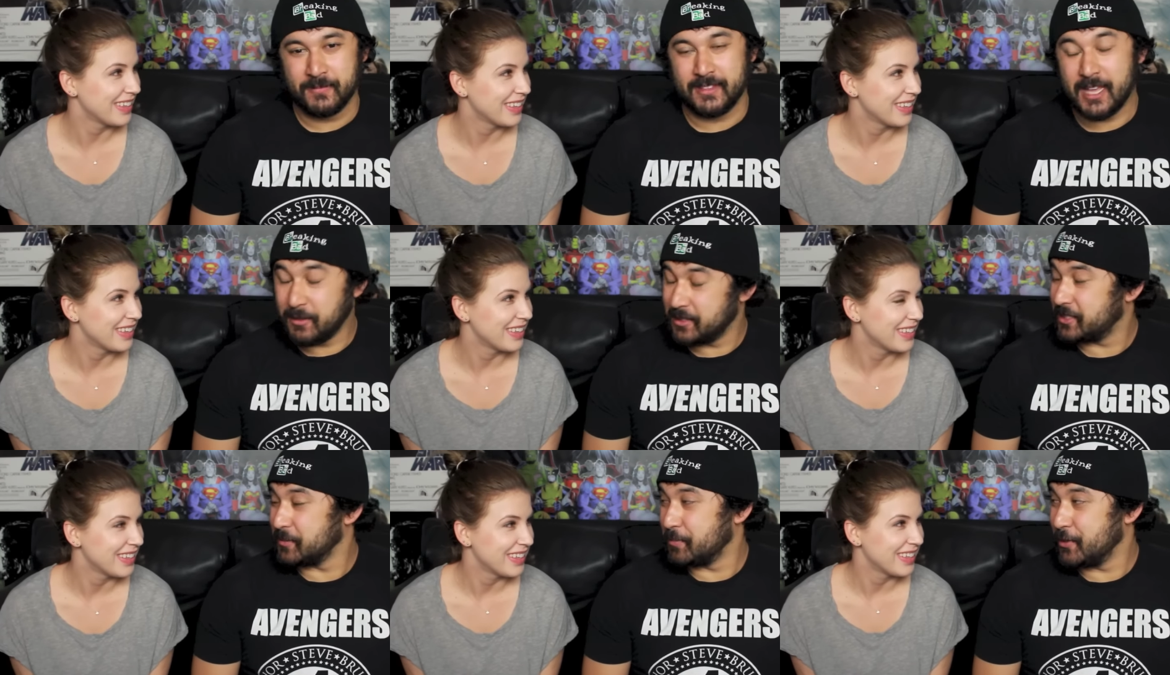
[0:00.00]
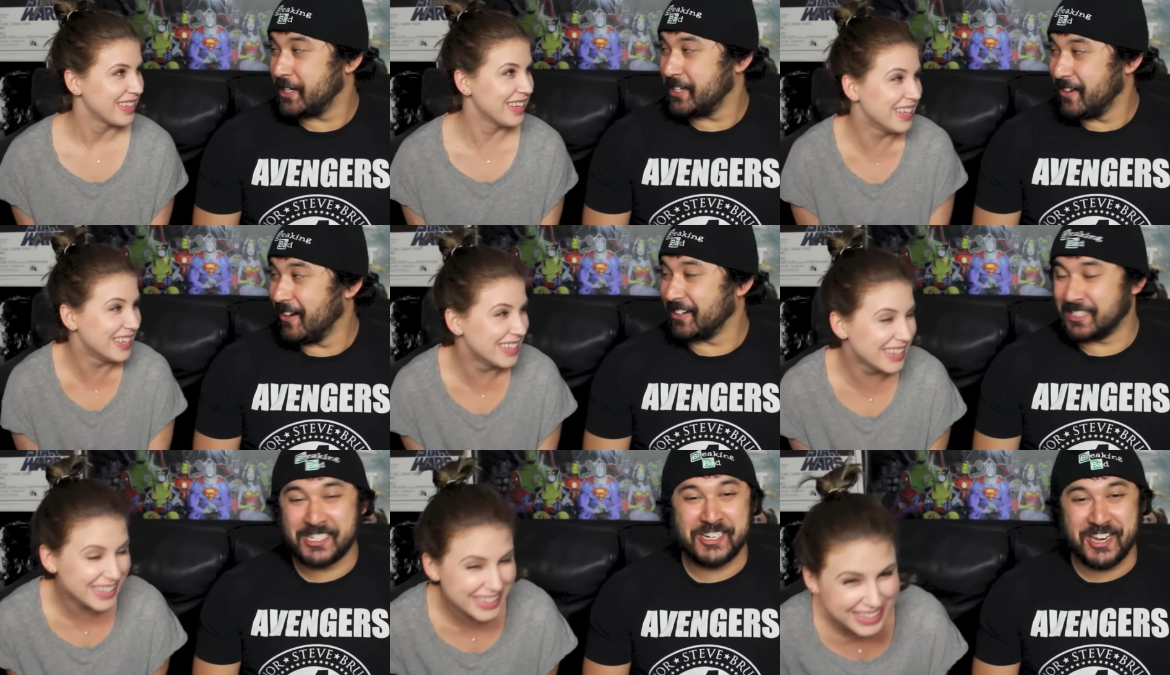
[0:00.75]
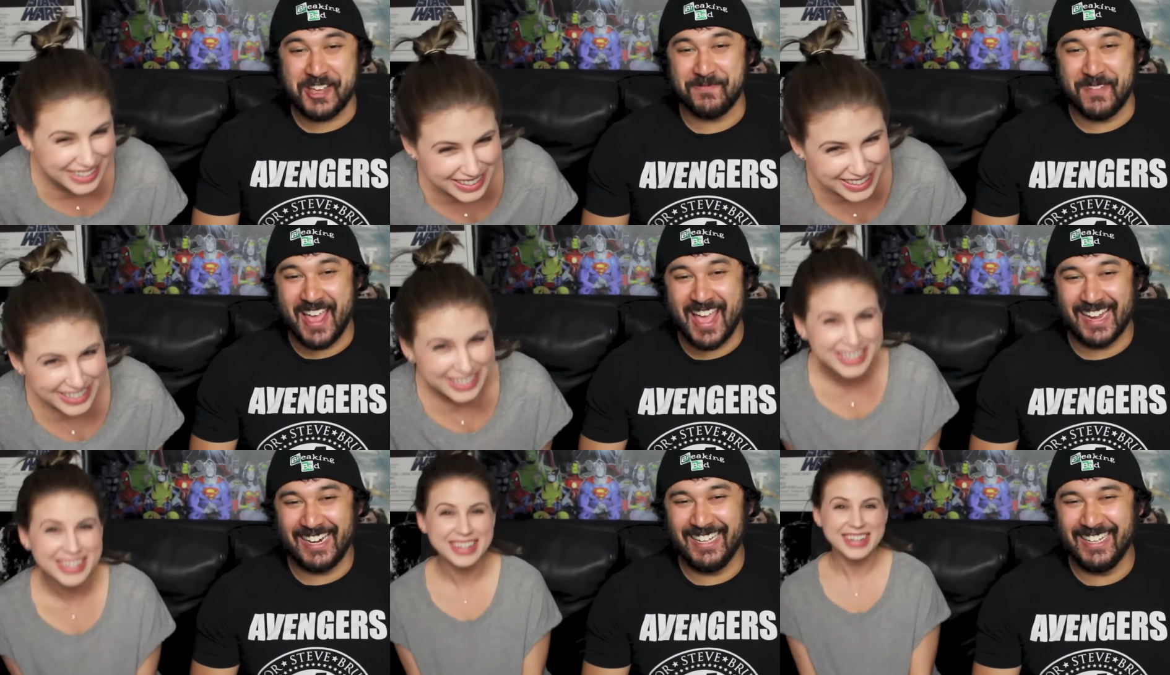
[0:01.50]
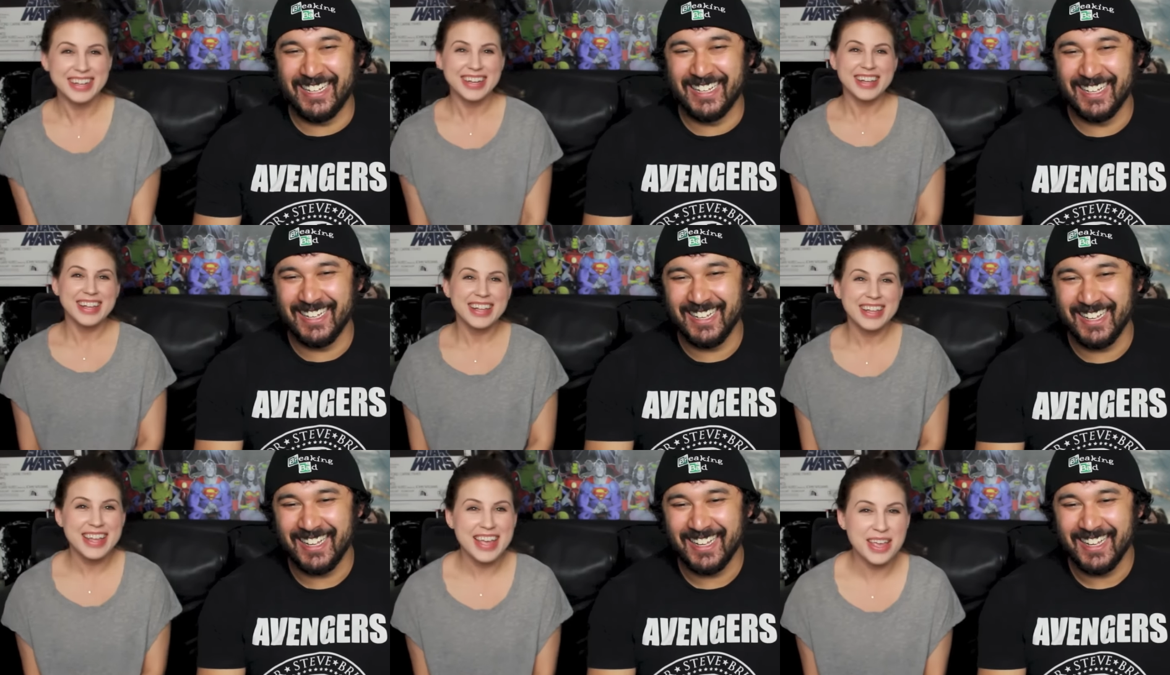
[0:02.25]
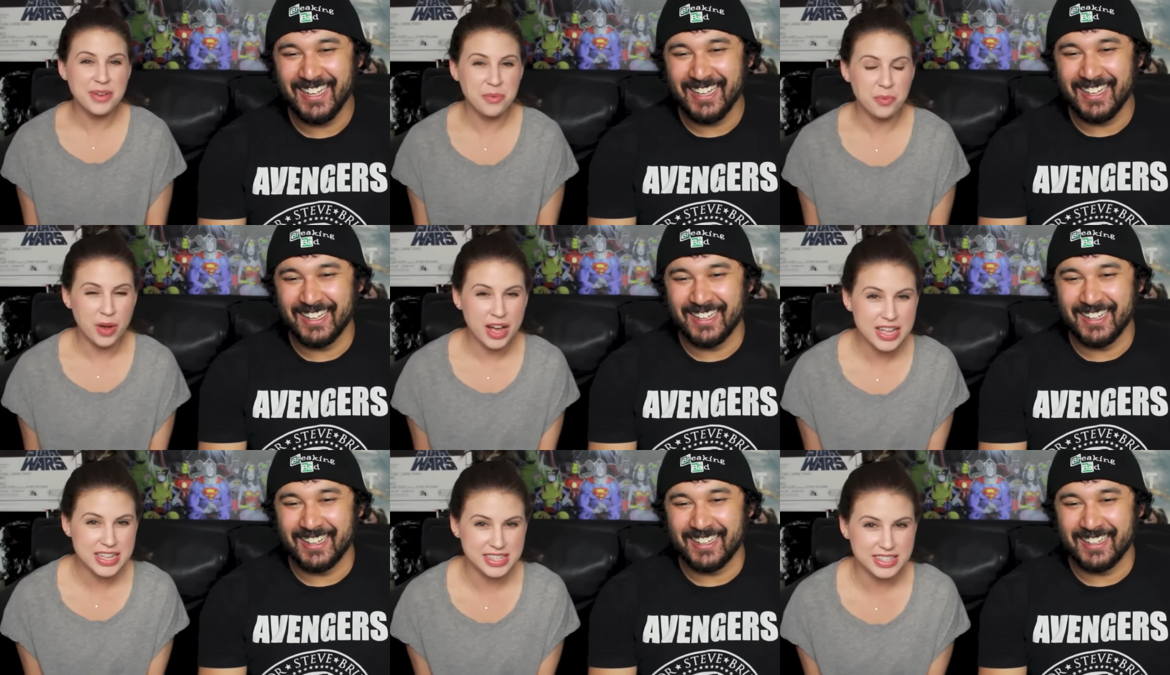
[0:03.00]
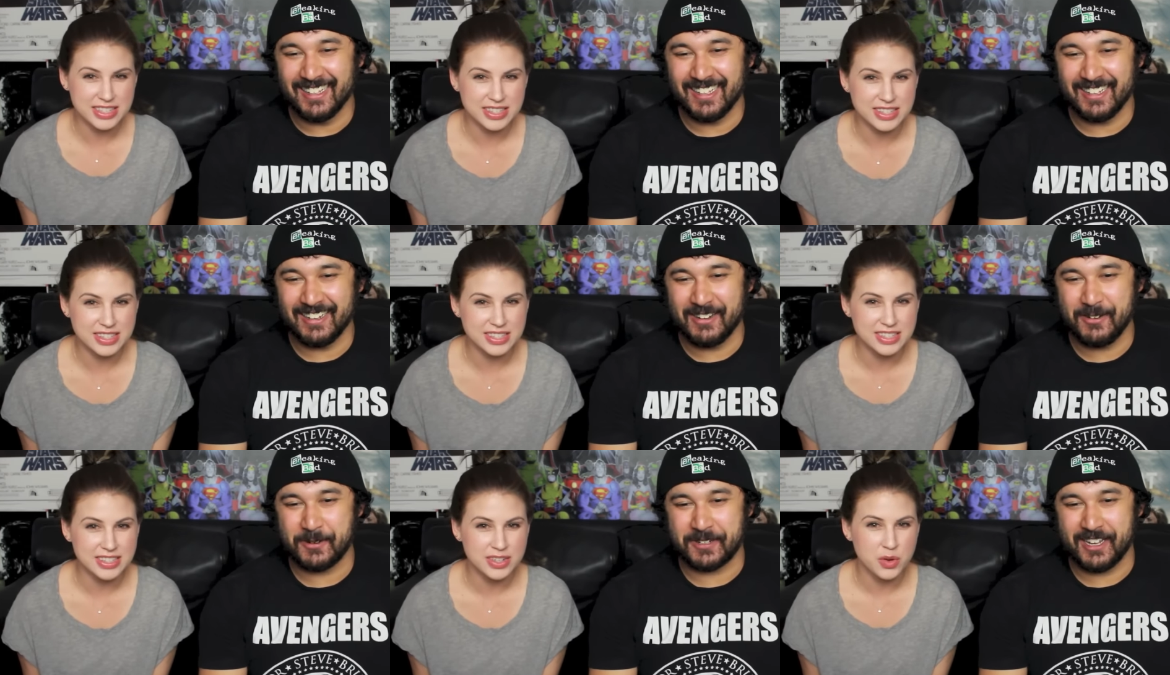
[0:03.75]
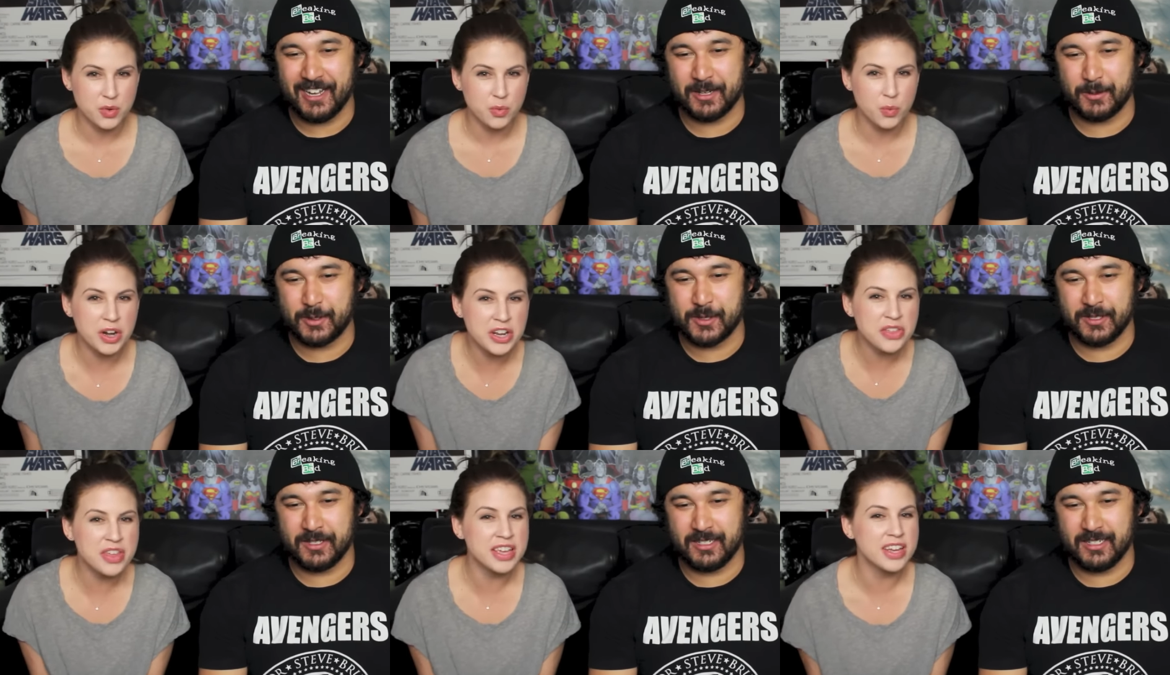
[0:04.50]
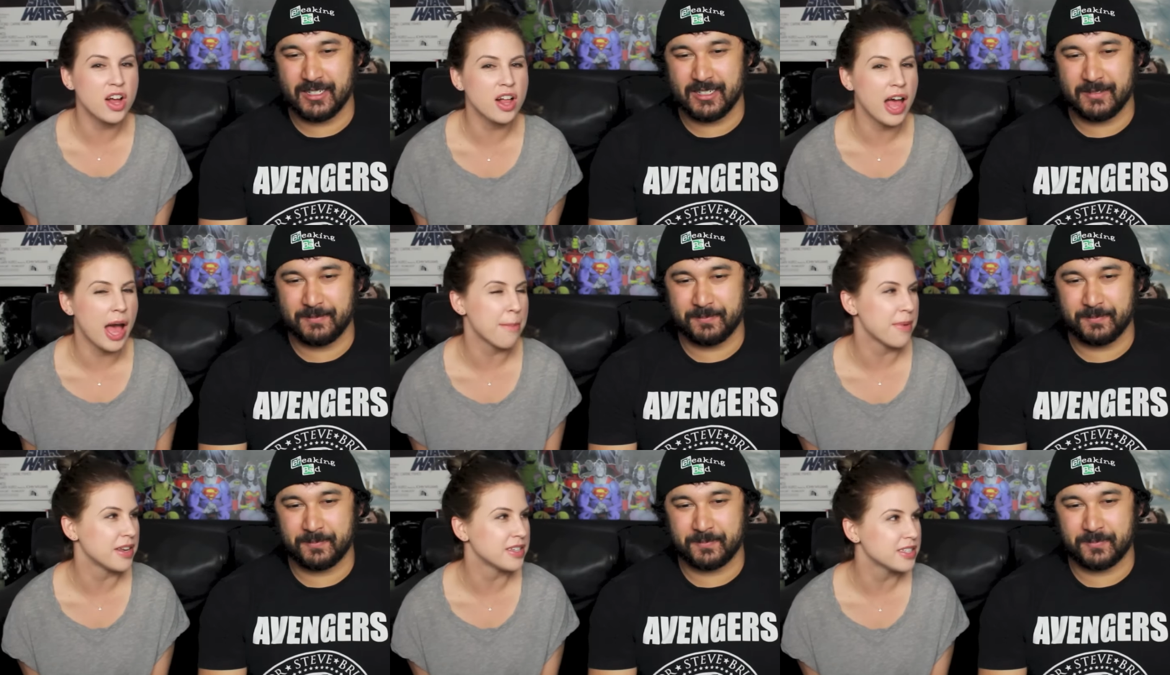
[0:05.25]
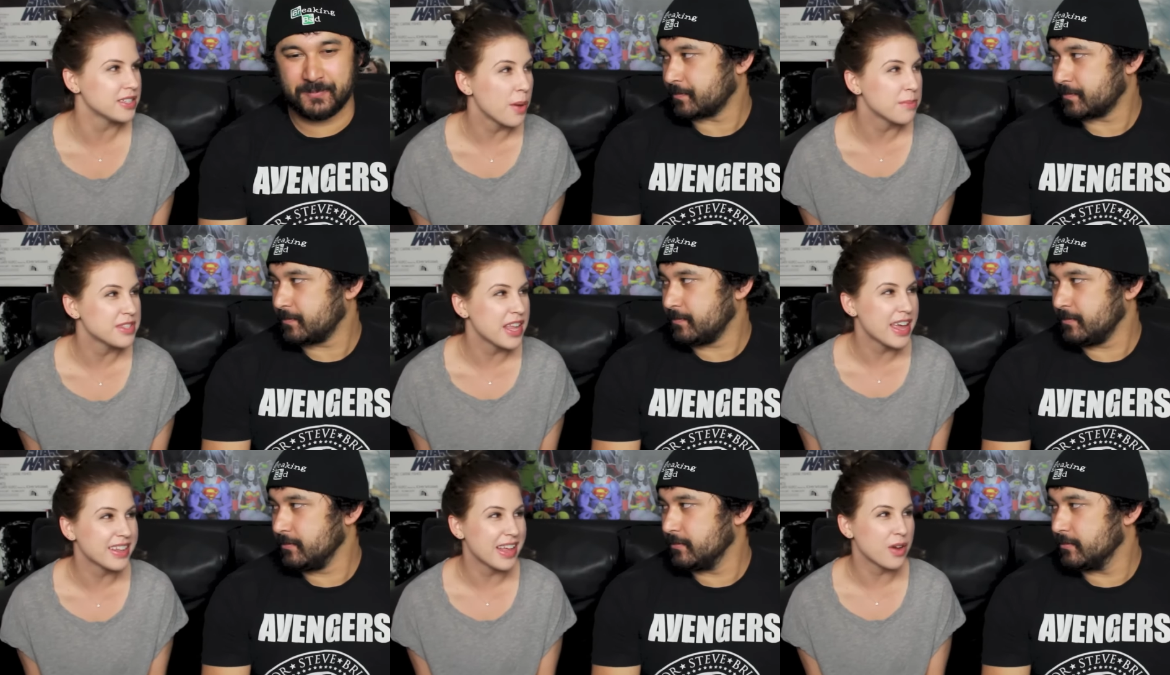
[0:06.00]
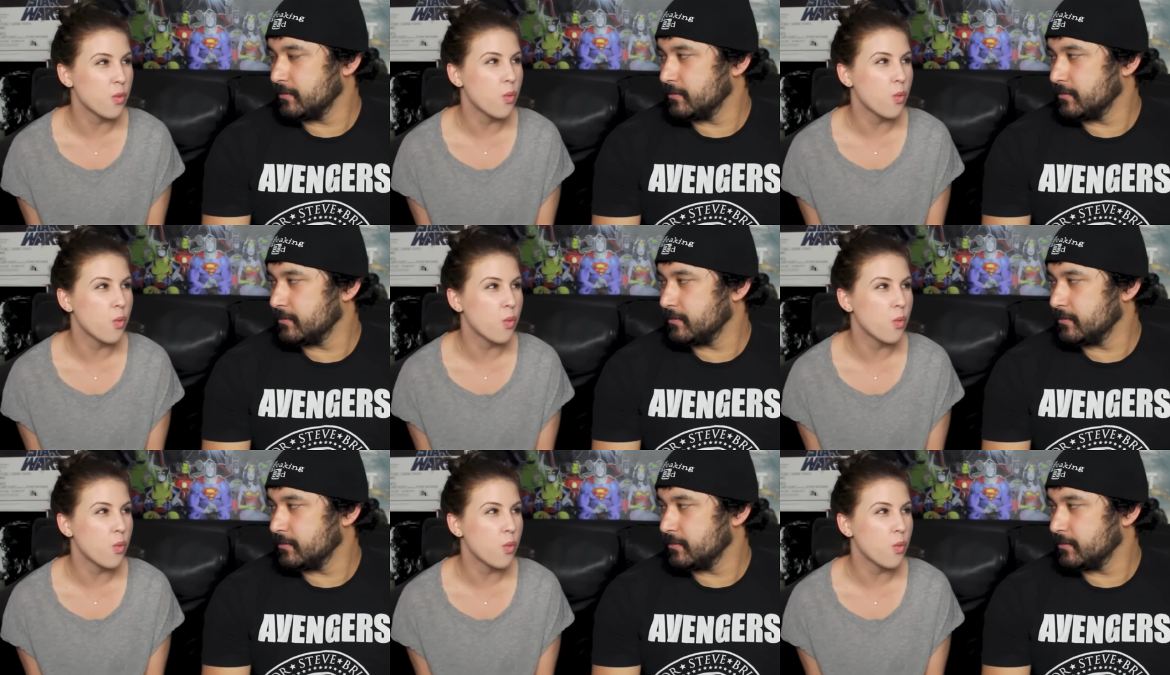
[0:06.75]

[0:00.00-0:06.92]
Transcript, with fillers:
Speaker 1: That was some pretty dark
Speaker 2: shit, man. It was.
Speaker 1: Oh, God.
Speaker 2: Where do you think it all happened? I'm saying, like,